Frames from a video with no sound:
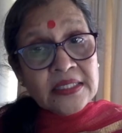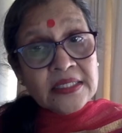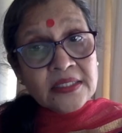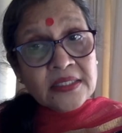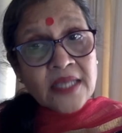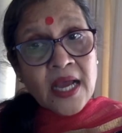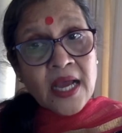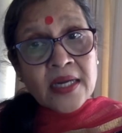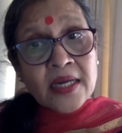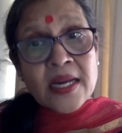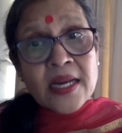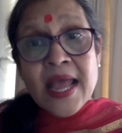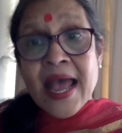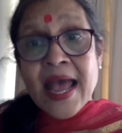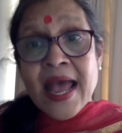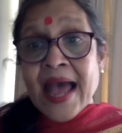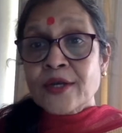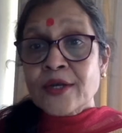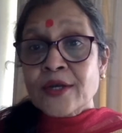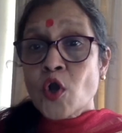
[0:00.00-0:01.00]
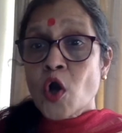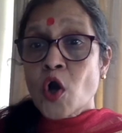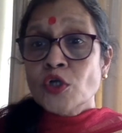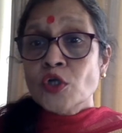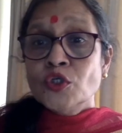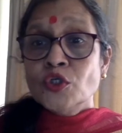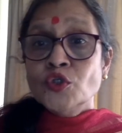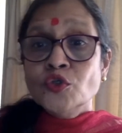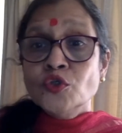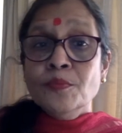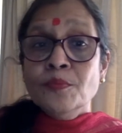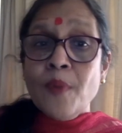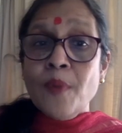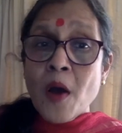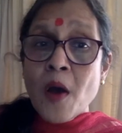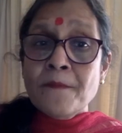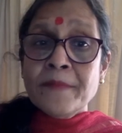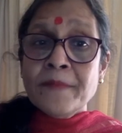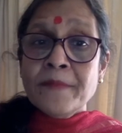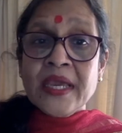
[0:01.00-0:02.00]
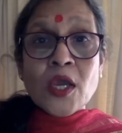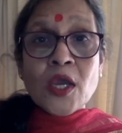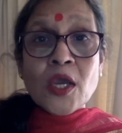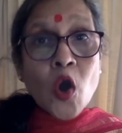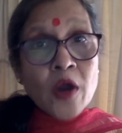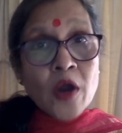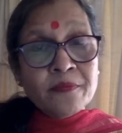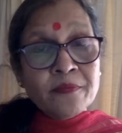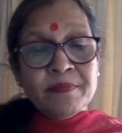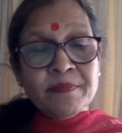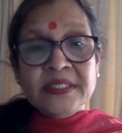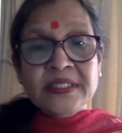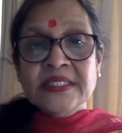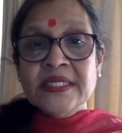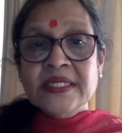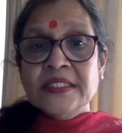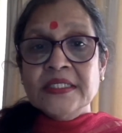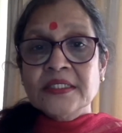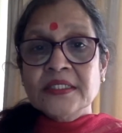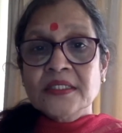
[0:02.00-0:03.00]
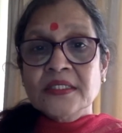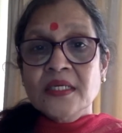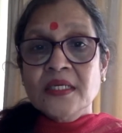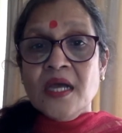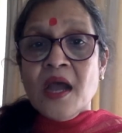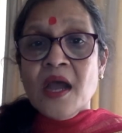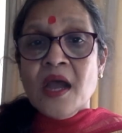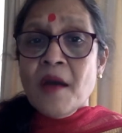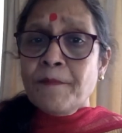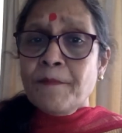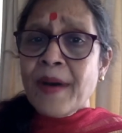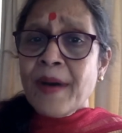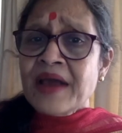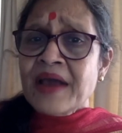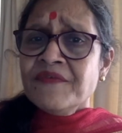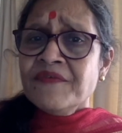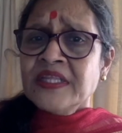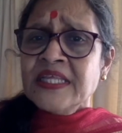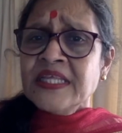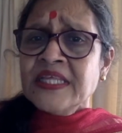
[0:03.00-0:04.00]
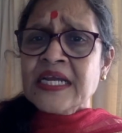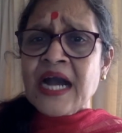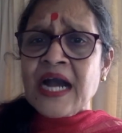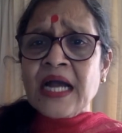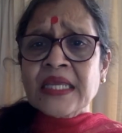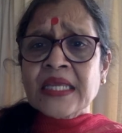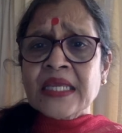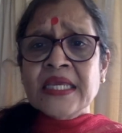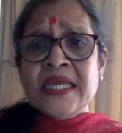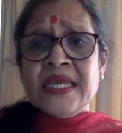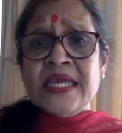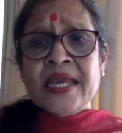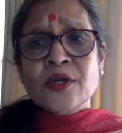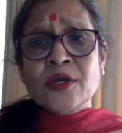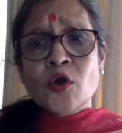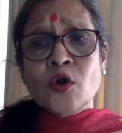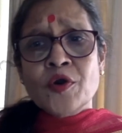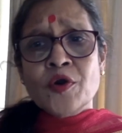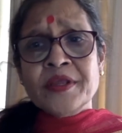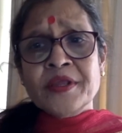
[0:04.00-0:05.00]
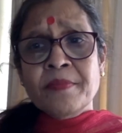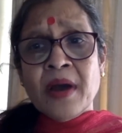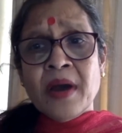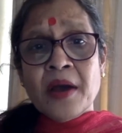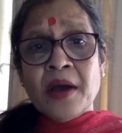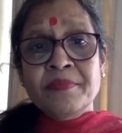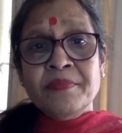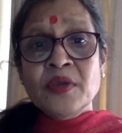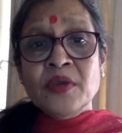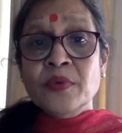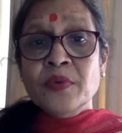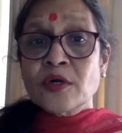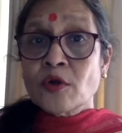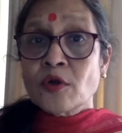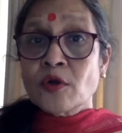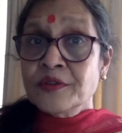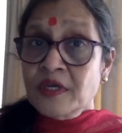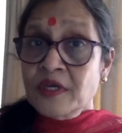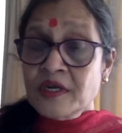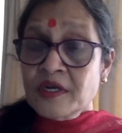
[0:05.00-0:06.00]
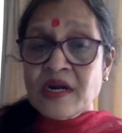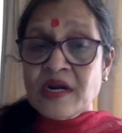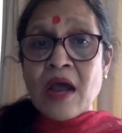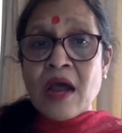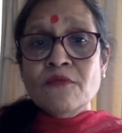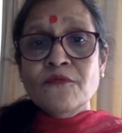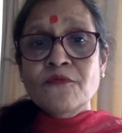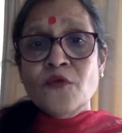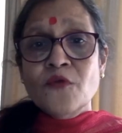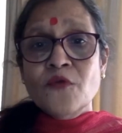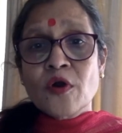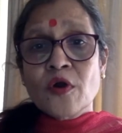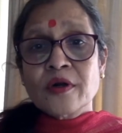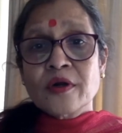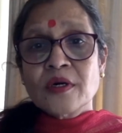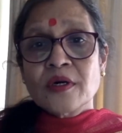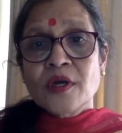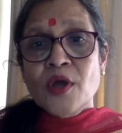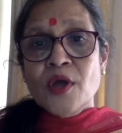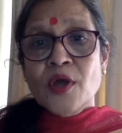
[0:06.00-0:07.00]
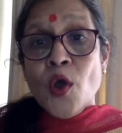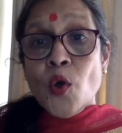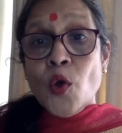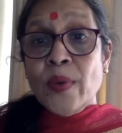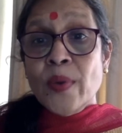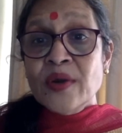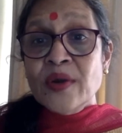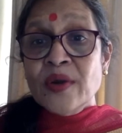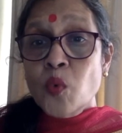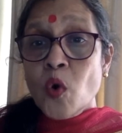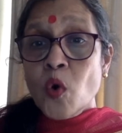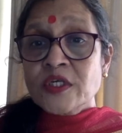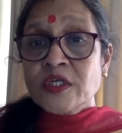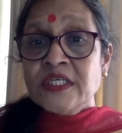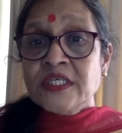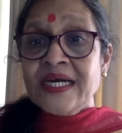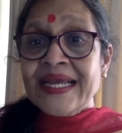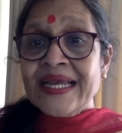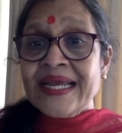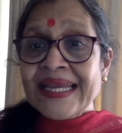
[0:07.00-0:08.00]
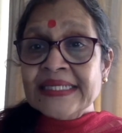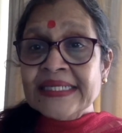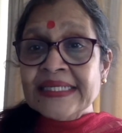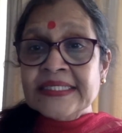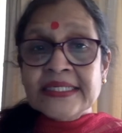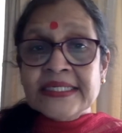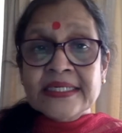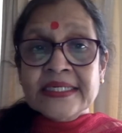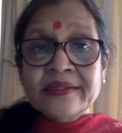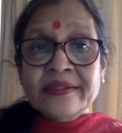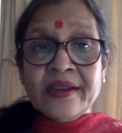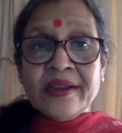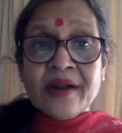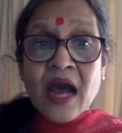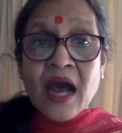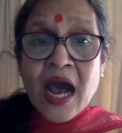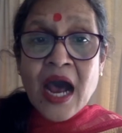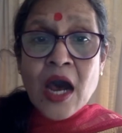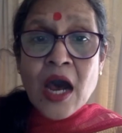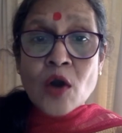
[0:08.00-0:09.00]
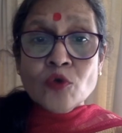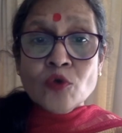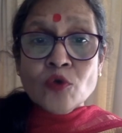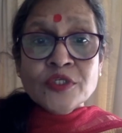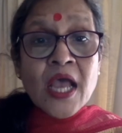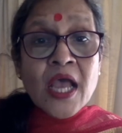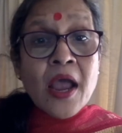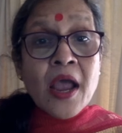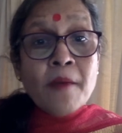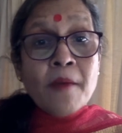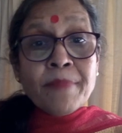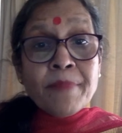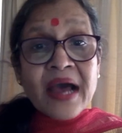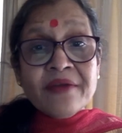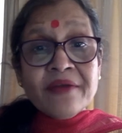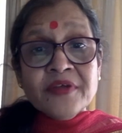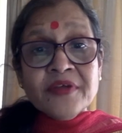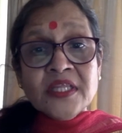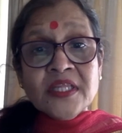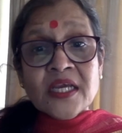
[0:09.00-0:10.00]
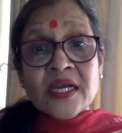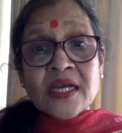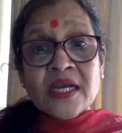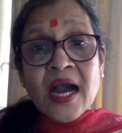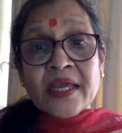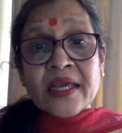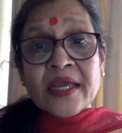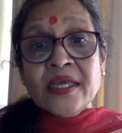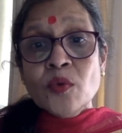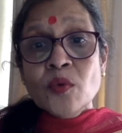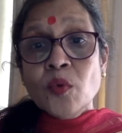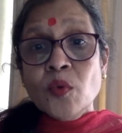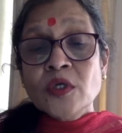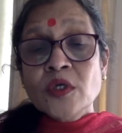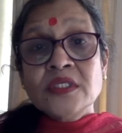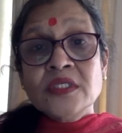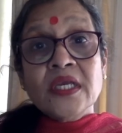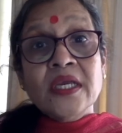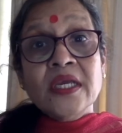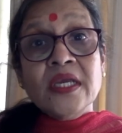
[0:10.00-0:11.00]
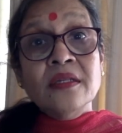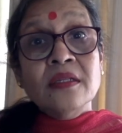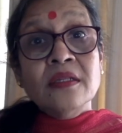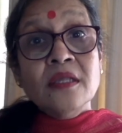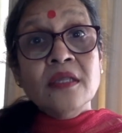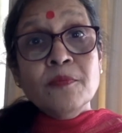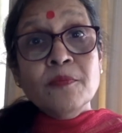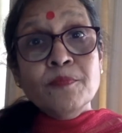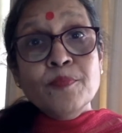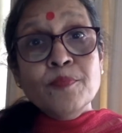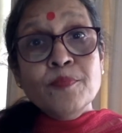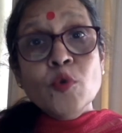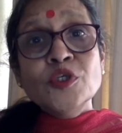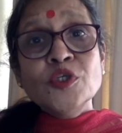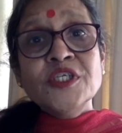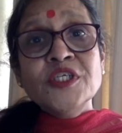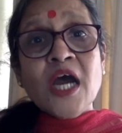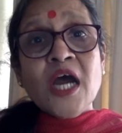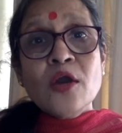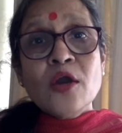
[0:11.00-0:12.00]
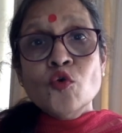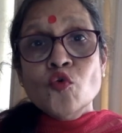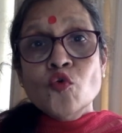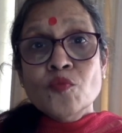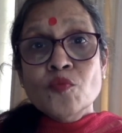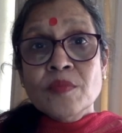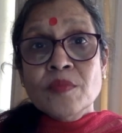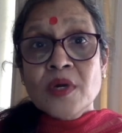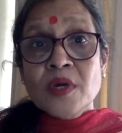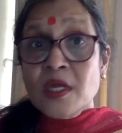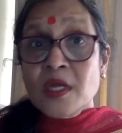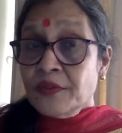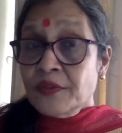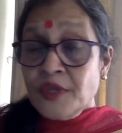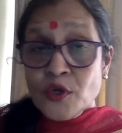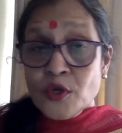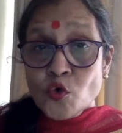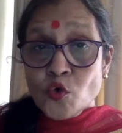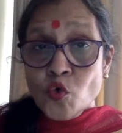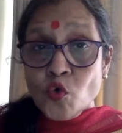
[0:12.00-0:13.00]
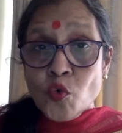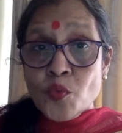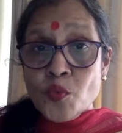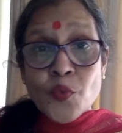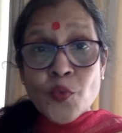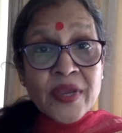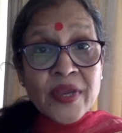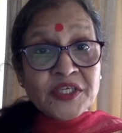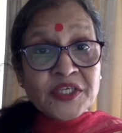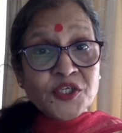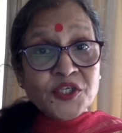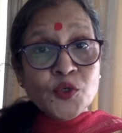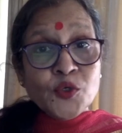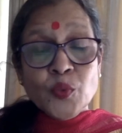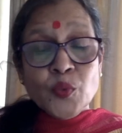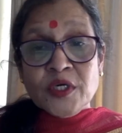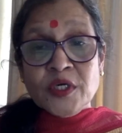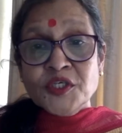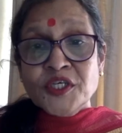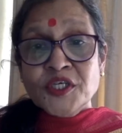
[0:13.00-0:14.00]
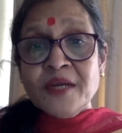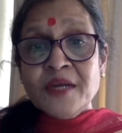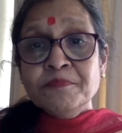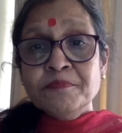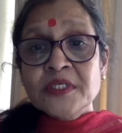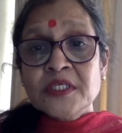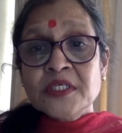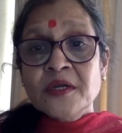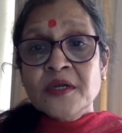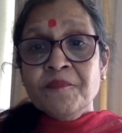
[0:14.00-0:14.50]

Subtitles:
son, had gone to Bombay on business. Parvati Kaki and Gauri Bhabhi were on the ground floor. When water entered their house, Parvati Kaki was in the puja room, the room where she worshipped,